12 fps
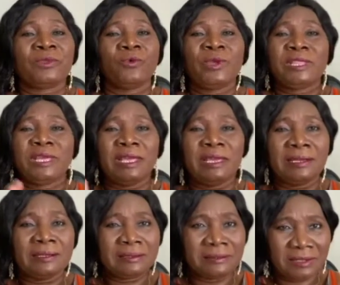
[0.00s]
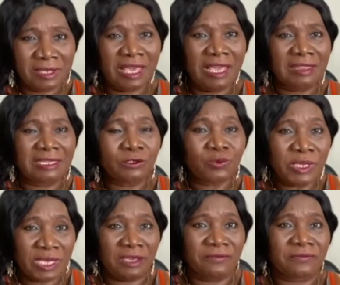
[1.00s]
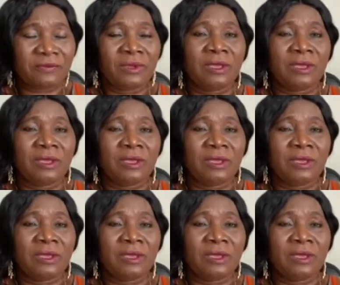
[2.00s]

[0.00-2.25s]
with the care that we give.